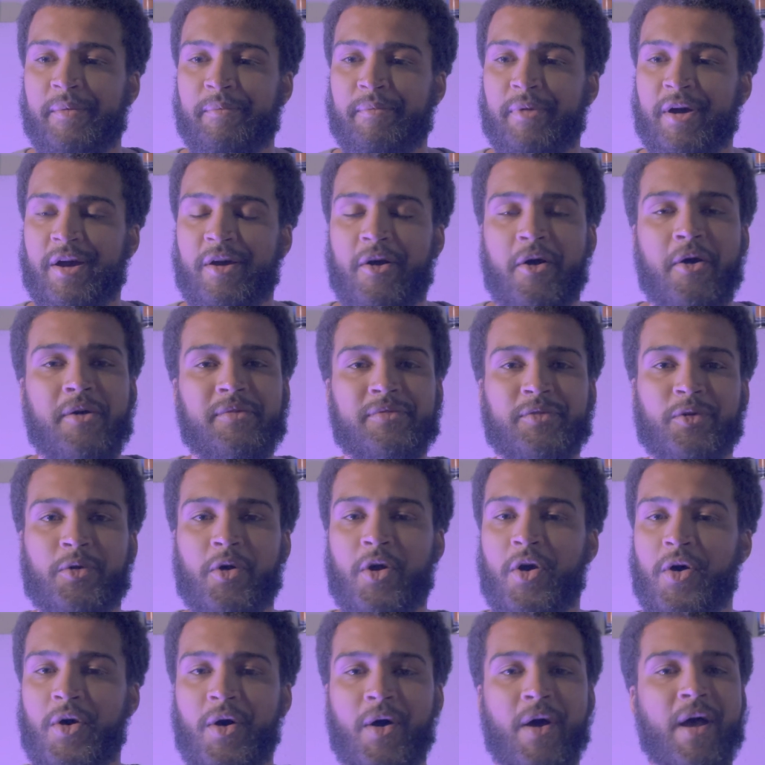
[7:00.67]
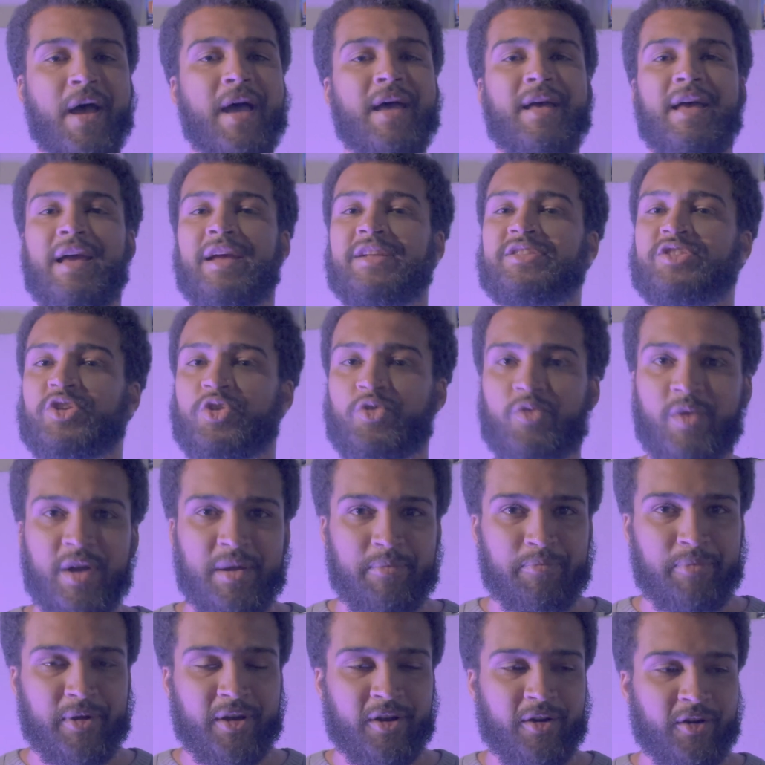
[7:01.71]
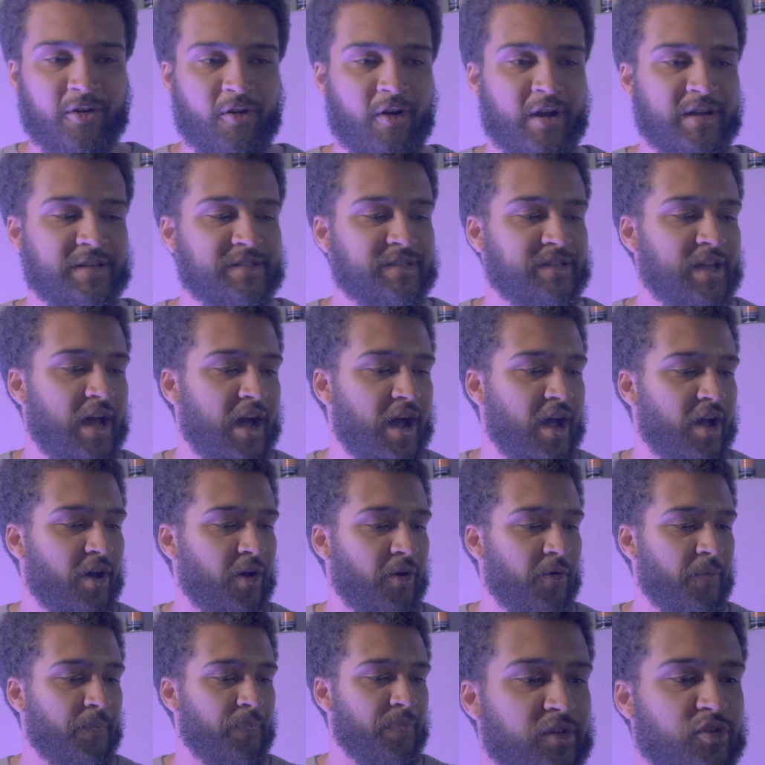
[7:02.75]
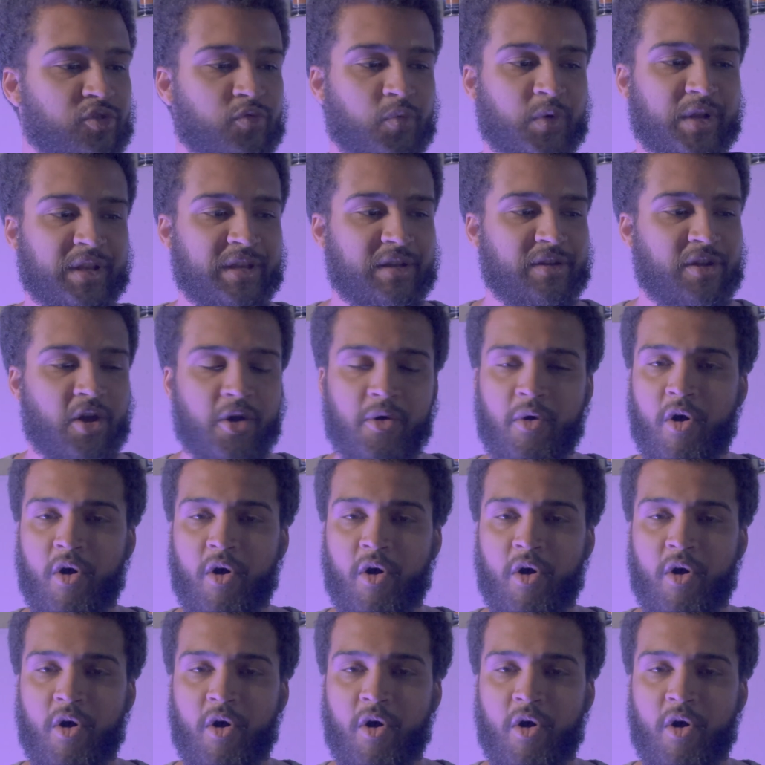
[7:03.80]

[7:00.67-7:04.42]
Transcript: But overall, it's a great beer, great style. There's really no